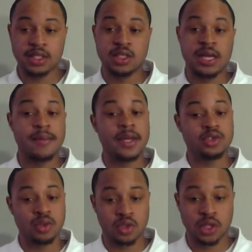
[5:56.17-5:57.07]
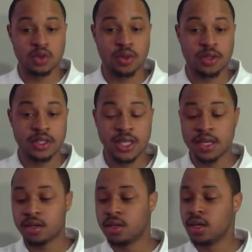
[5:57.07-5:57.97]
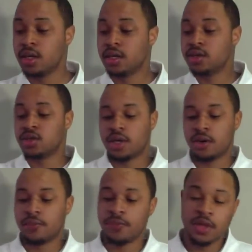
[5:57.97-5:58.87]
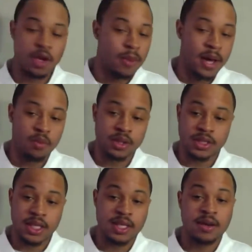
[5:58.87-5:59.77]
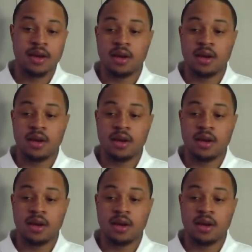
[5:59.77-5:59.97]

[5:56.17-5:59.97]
That makes you a trustworthy seller. So nobody wants to get their